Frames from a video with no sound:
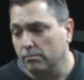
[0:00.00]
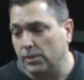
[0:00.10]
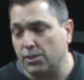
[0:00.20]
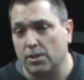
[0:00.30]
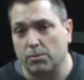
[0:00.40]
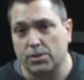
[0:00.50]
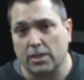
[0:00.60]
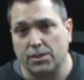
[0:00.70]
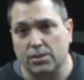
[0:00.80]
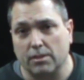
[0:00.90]
Nissan was
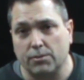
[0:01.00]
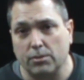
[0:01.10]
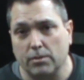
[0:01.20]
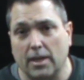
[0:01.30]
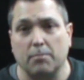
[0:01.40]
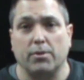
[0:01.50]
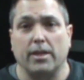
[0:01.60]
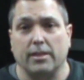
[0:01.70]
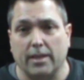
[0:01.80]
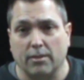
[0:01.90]
nice enough to not
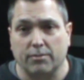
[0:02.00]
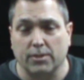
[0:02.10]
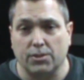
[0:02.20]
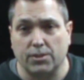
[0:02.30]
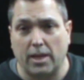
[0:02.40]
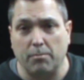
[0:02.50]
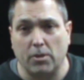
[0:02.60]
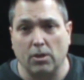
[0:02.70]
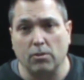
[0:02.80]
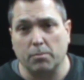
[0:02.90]
break it down for us. Same
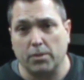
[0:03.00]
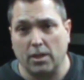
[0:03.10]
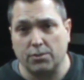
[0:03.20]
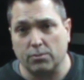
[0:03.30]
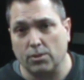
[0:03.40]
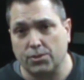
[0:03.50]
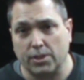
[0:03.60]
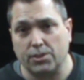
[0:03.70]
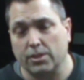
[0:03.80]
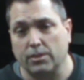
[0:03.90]
code applies for all
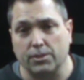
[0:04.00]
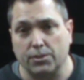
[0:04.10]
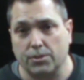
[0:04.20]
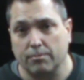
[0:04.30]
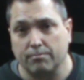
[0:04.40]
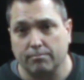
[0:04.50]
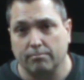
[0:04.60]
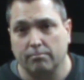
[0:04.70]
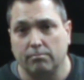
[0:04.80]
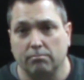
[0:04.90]
6 cylinders.
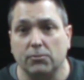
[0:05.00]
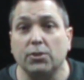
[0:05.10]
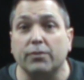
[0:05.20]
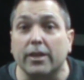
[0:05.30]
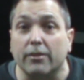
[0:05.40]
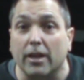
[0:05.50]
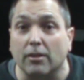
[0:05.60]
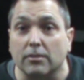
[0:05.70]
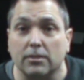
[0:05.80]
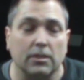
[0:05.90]
You figure it out.